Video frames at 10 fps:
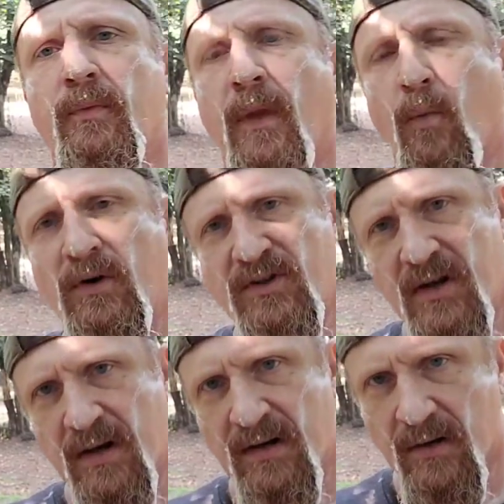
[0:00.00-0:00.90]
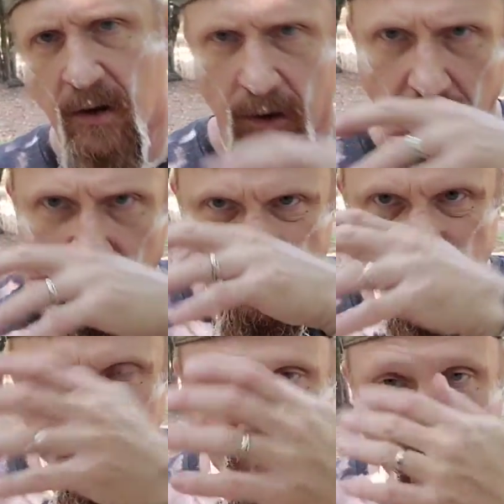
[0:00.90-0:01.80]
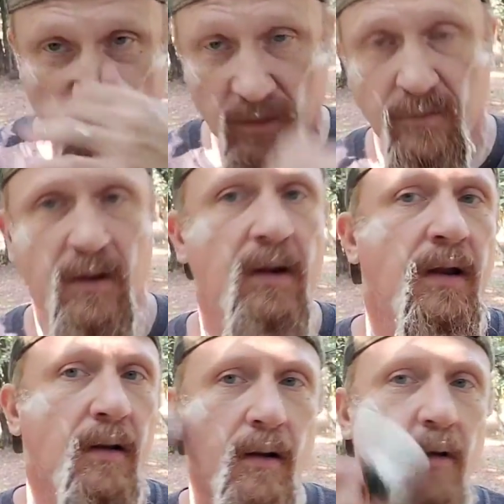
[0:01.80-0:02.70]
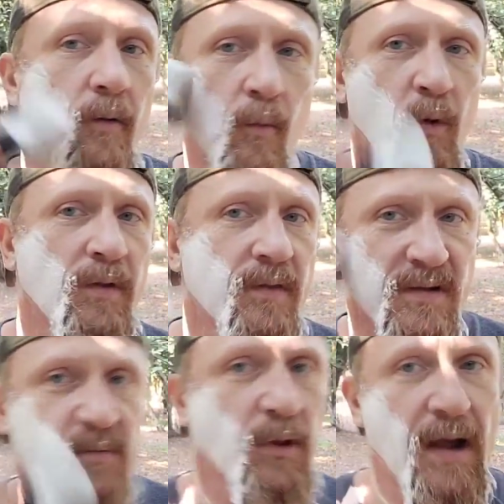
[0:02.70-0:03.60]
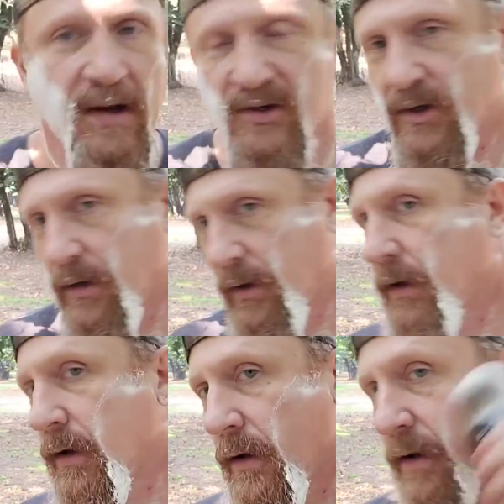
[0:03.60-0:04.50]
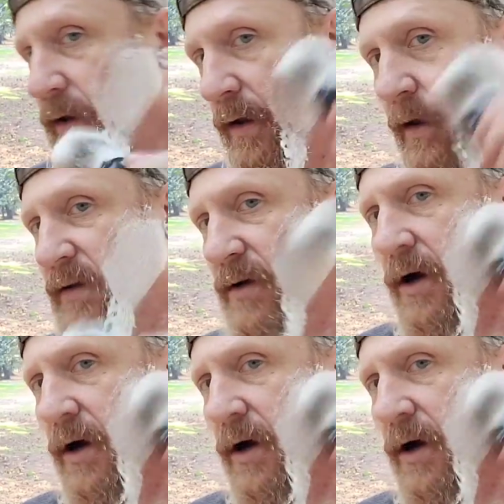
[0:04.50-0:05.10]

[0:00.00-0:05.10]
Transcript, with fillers: that once you get into the heart notes, into the middle of it, with the splash, it's